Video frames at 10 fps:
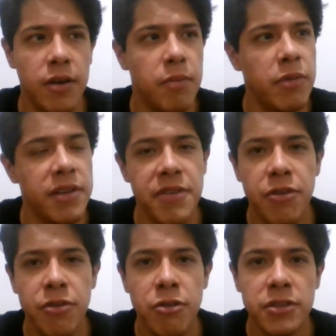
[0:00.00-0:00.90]
But if you
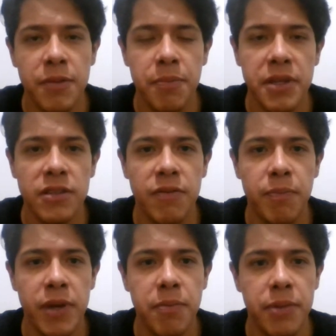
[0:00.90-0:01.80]
use a piece of
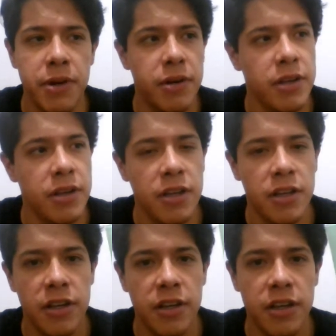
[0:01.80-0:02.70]
paper,
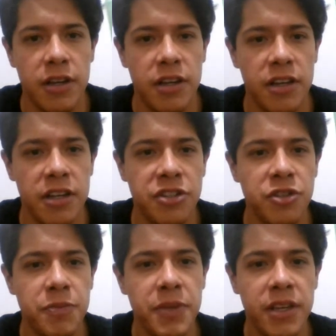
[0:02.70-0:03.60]
it
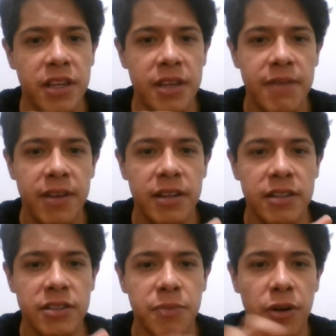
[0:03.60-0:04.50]
should be even
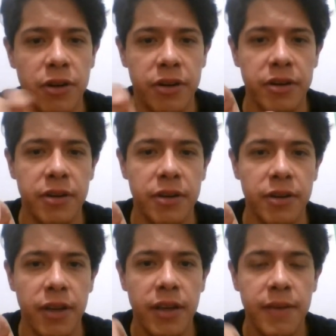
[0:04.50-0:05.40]
smaller,
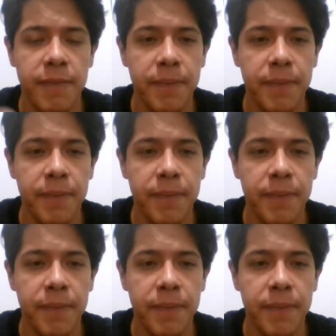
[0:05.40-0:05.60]
okay?